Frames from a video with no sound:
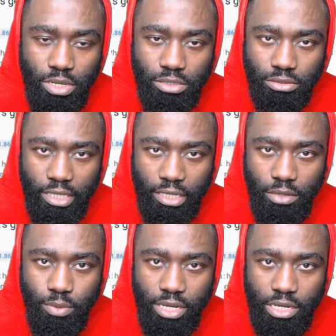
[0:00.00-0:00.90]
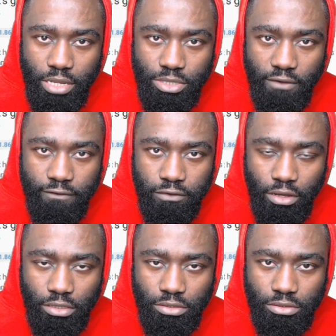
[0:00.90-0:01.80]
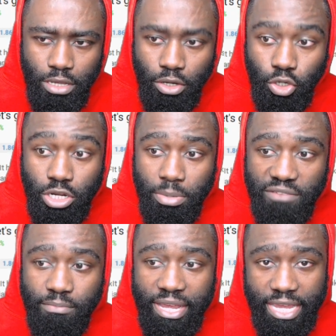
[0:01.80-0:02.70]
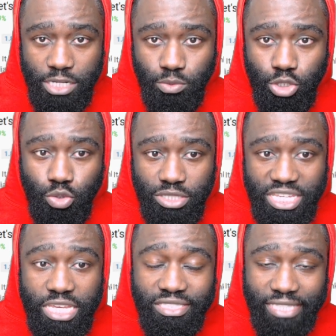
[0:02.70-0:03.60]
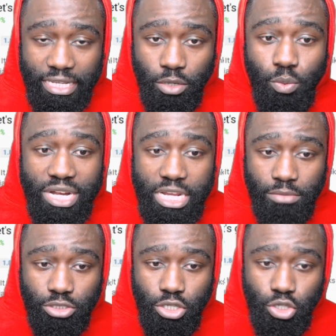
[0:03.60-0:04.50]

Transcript: Stella Williams Vlogs. Look above my head. What do you see? Stella Williams